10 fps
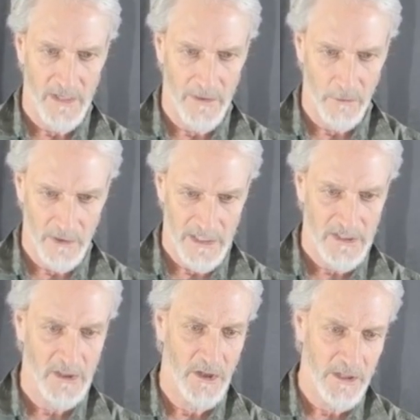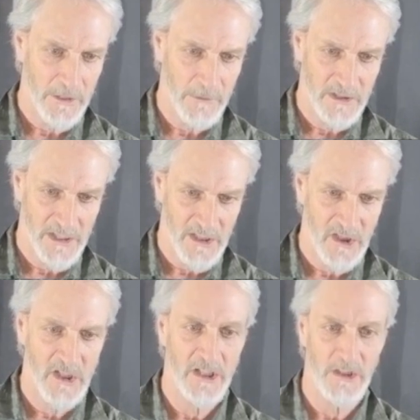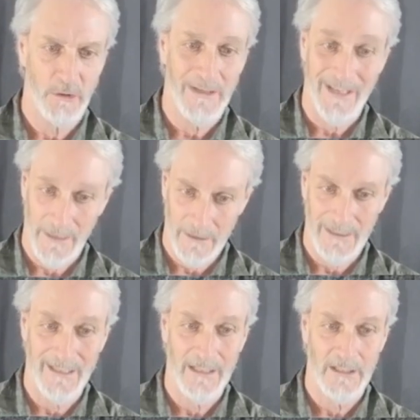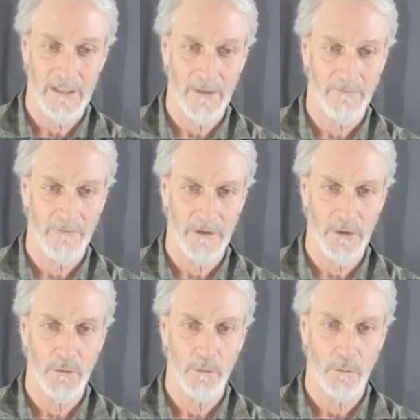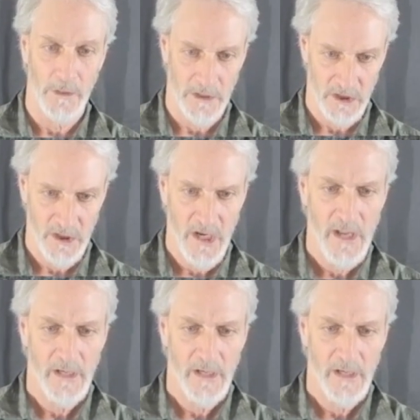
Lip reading: I don't need the documentation. You can get it if you wish.